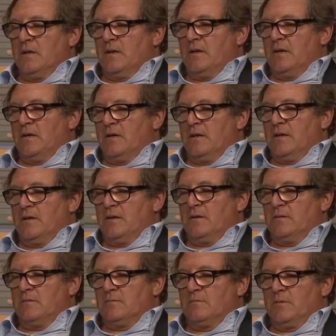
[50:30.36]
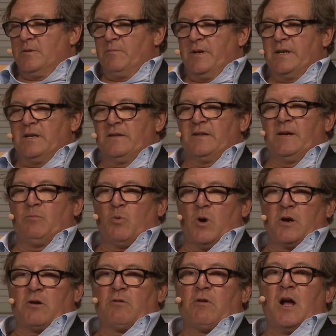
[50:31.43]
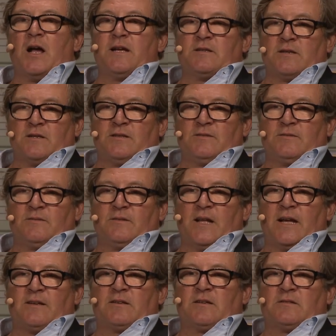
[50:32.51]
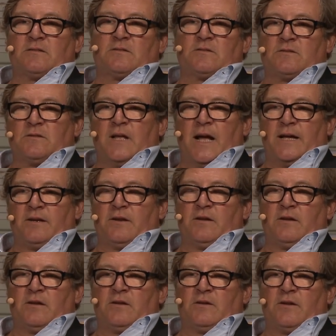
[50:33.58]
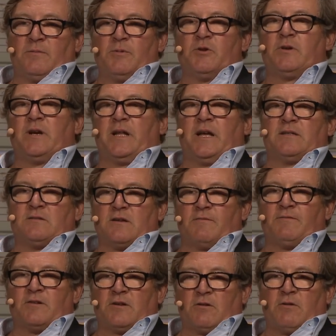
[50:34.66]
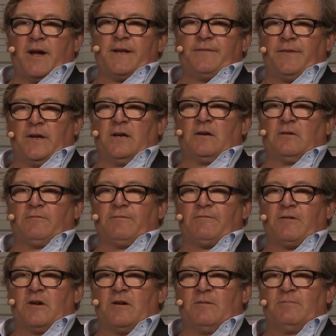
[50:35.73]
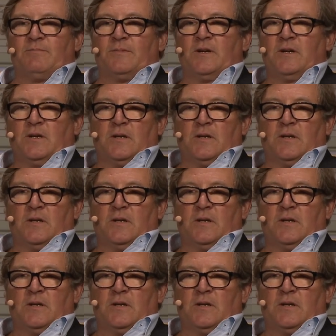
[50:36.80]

uh, when we did Deepwater Horizon, that that community had suffered a great deal from